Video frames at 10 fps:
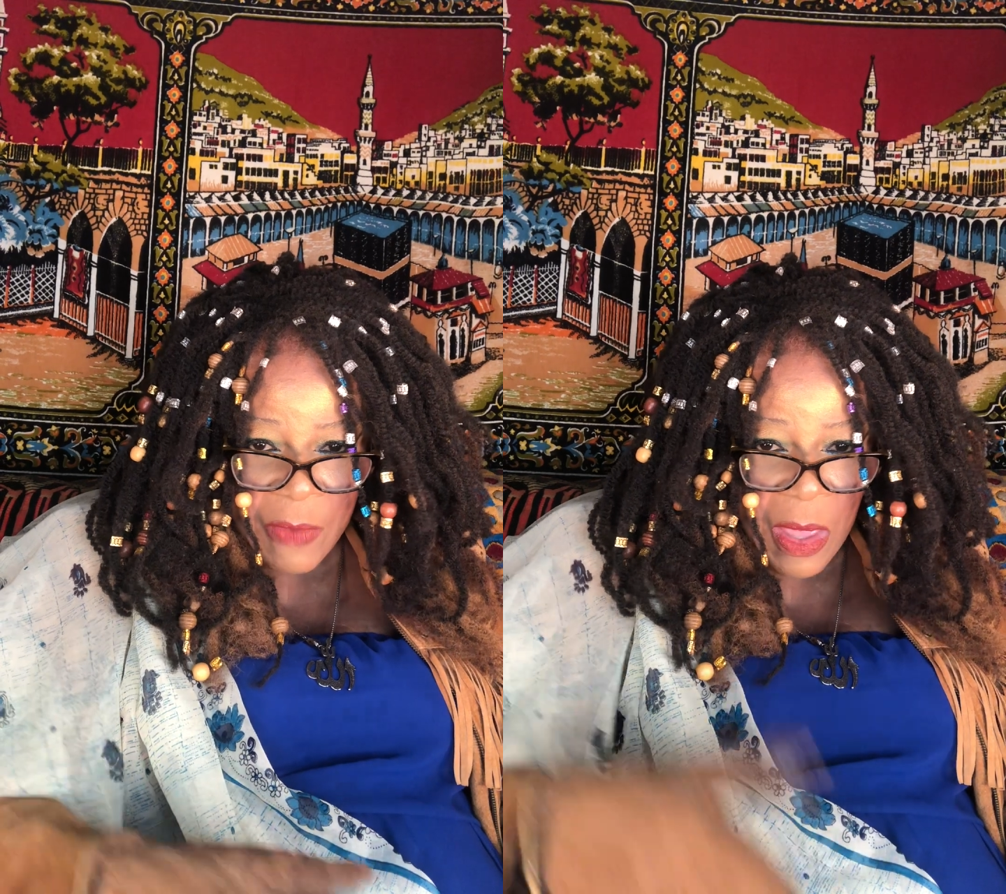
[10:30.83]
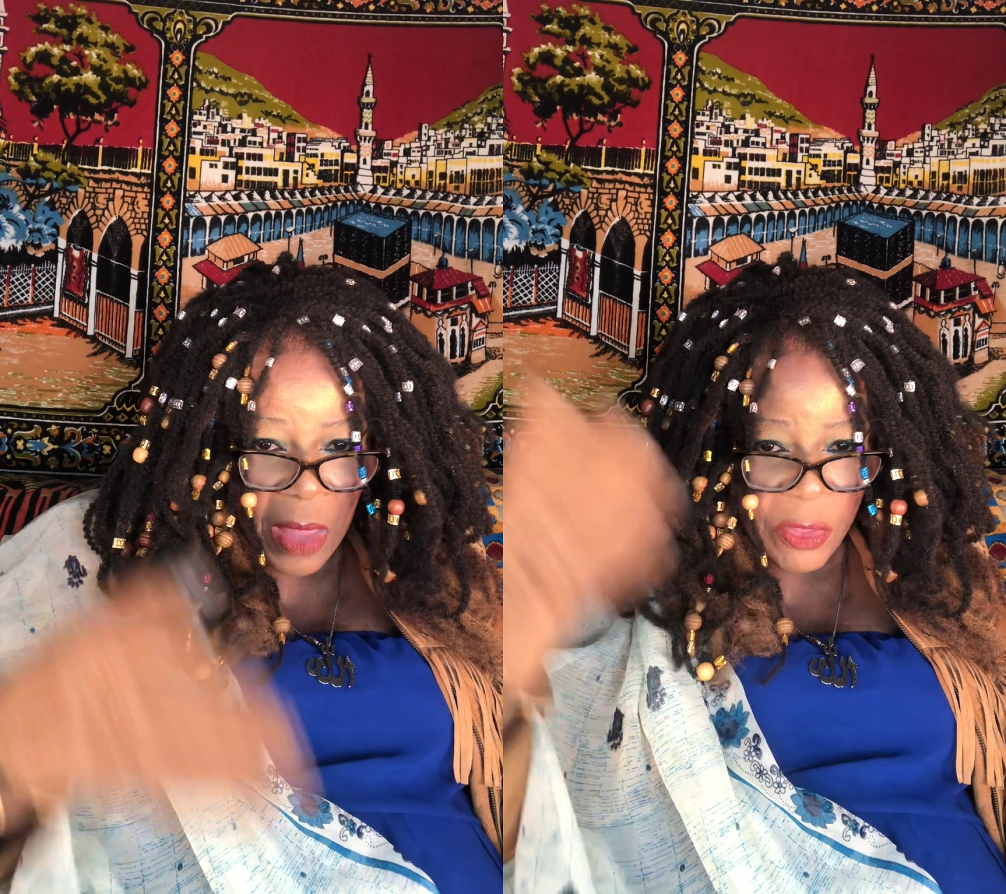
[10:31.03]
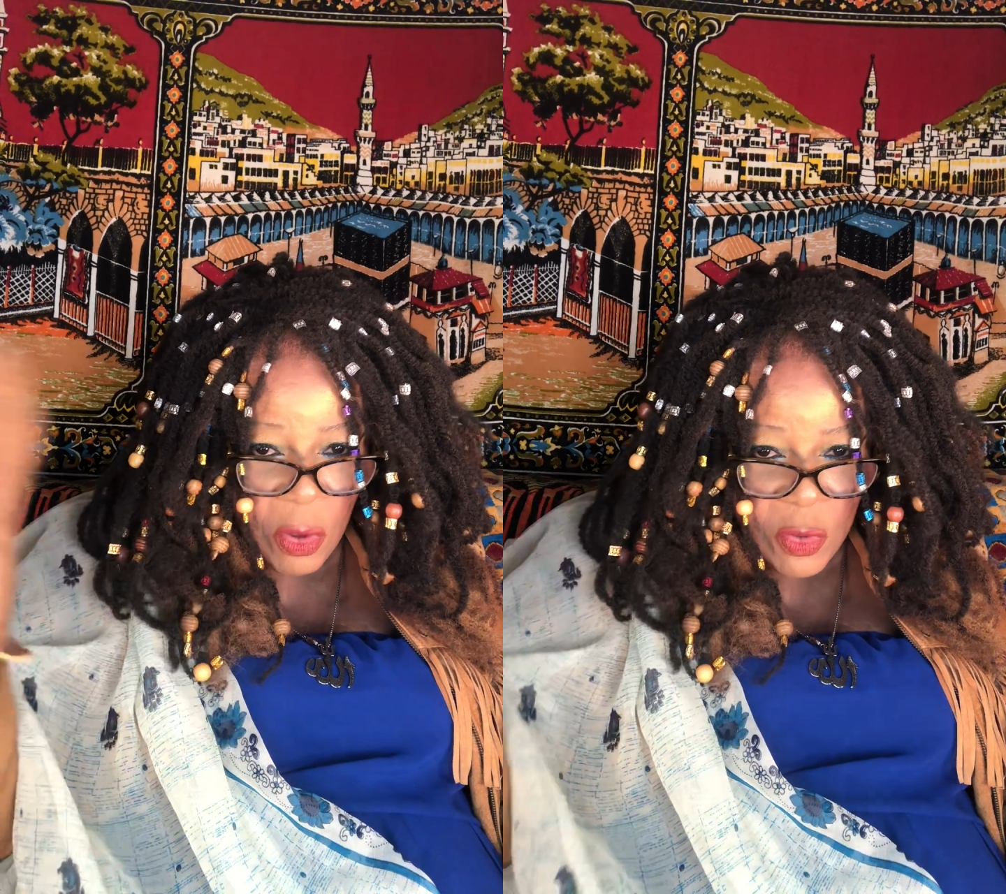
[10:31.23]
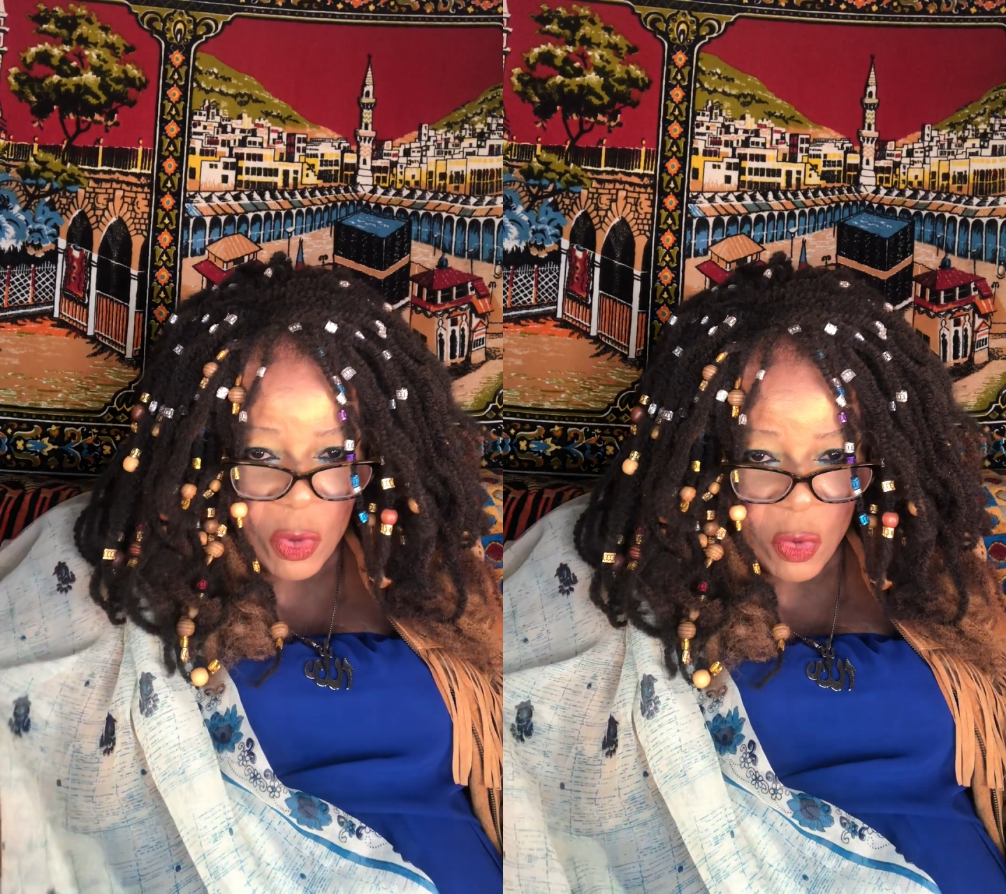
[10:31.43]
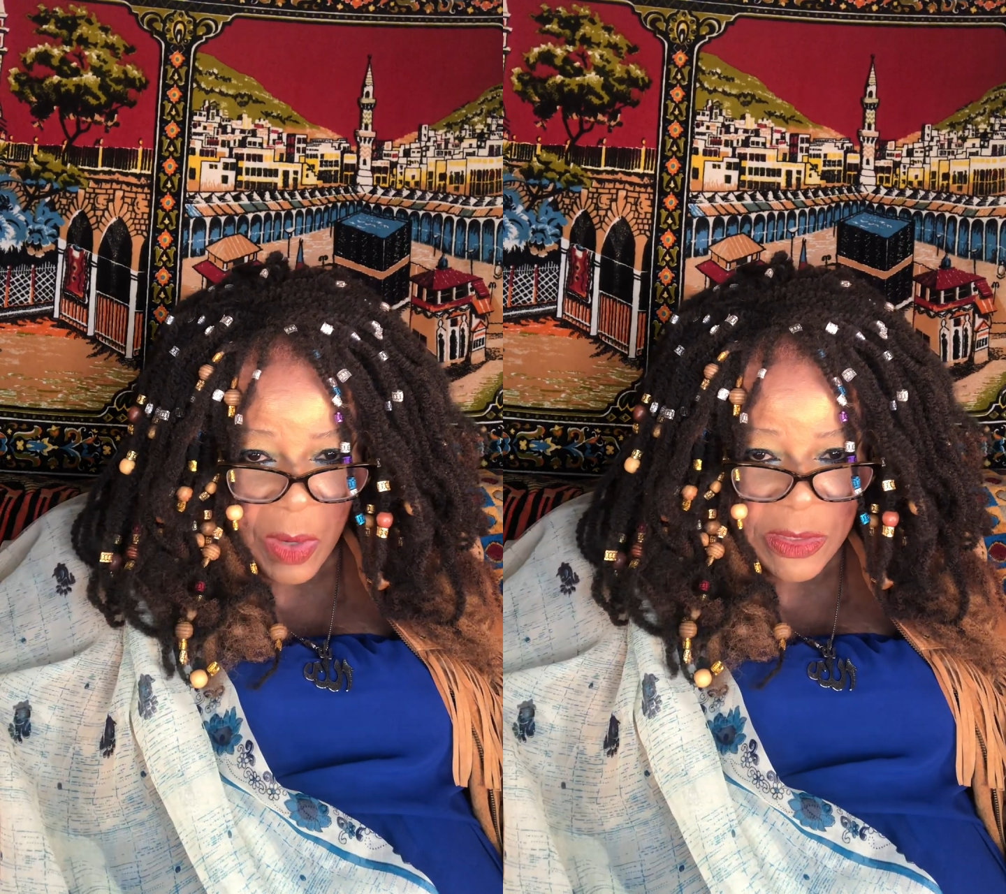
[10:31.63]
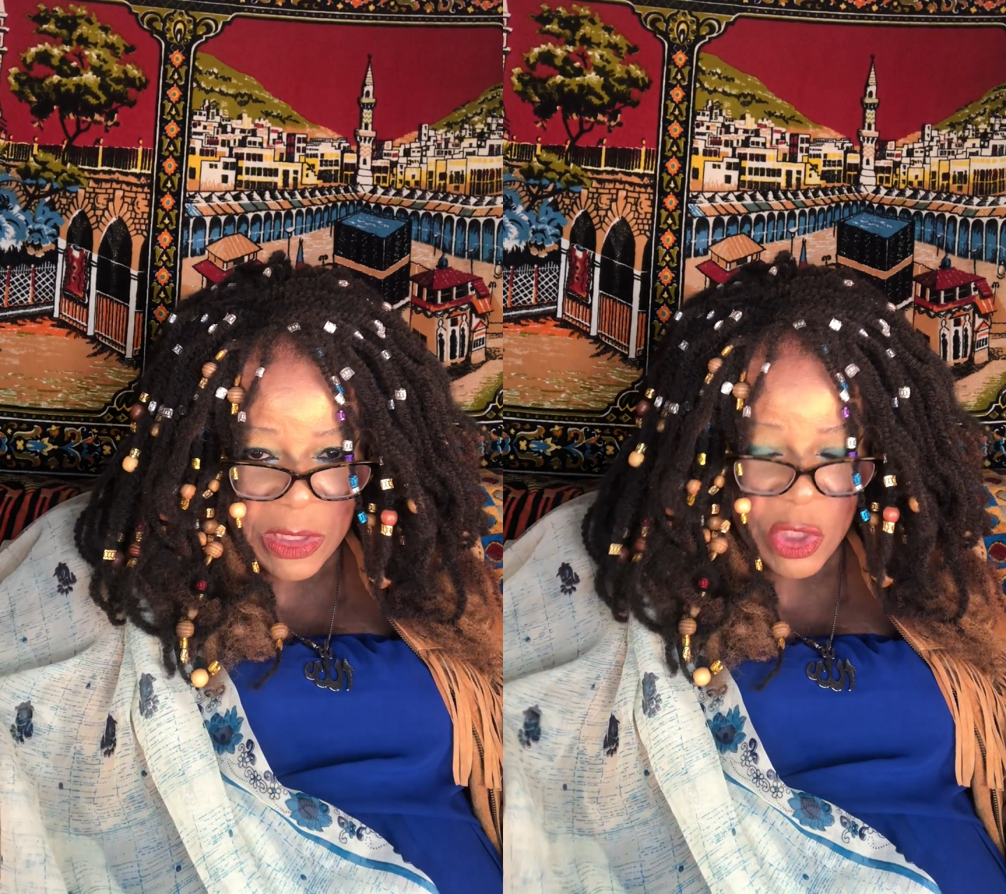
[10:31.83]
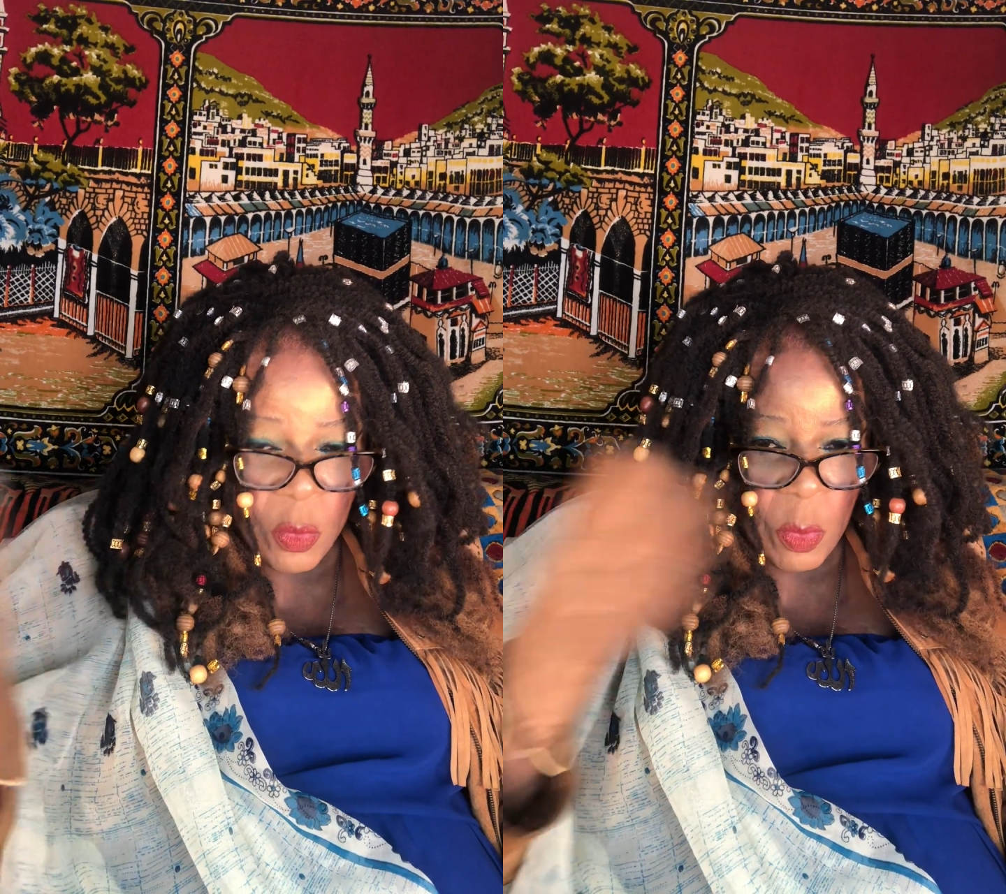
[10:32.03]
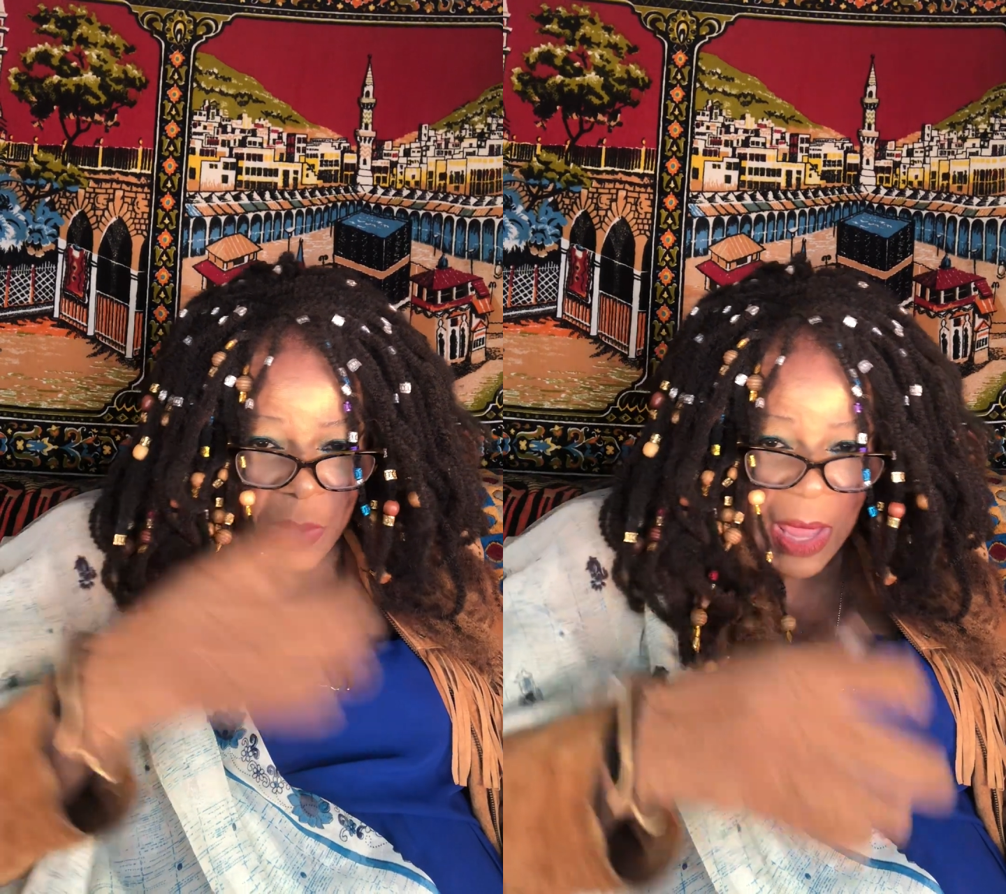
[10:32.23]
Those who transition will
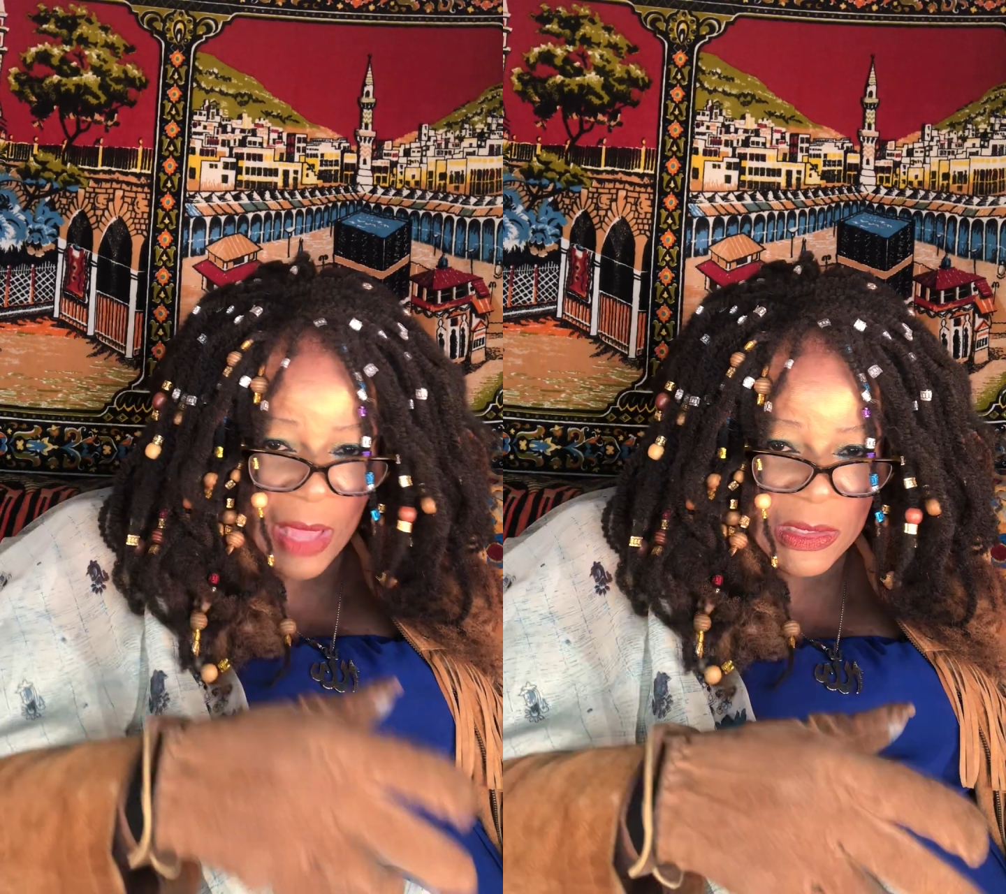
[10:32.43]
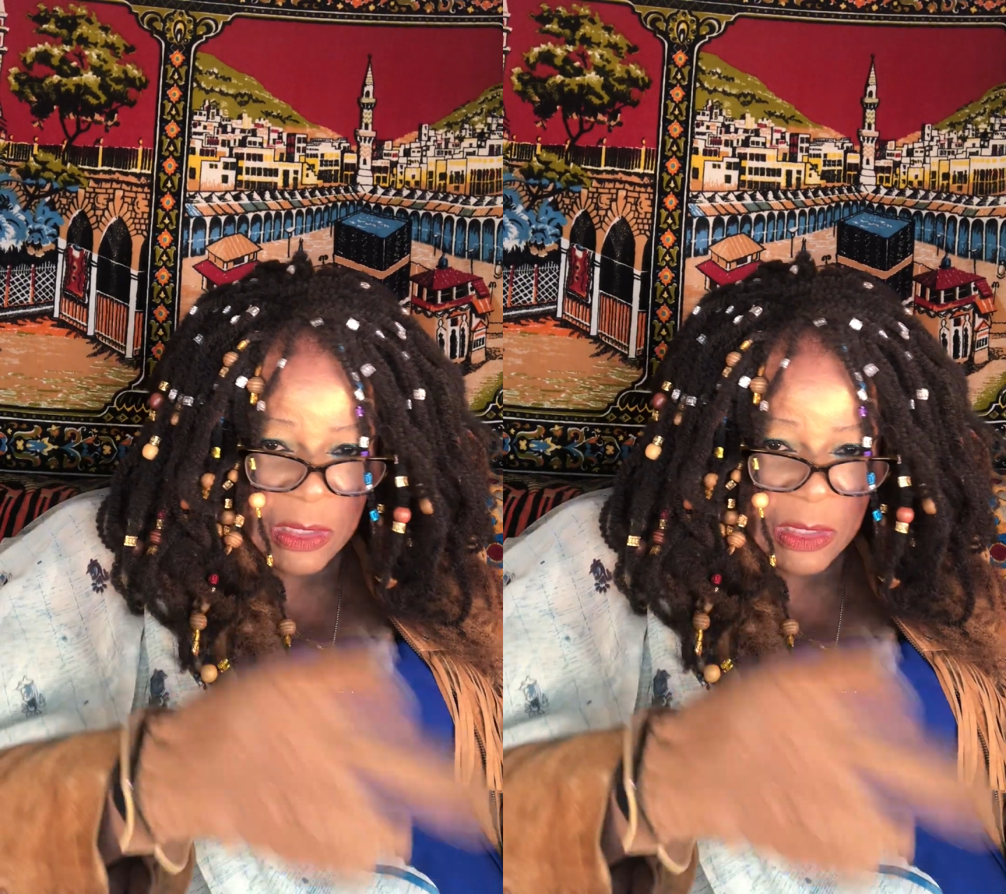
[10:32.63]
be asking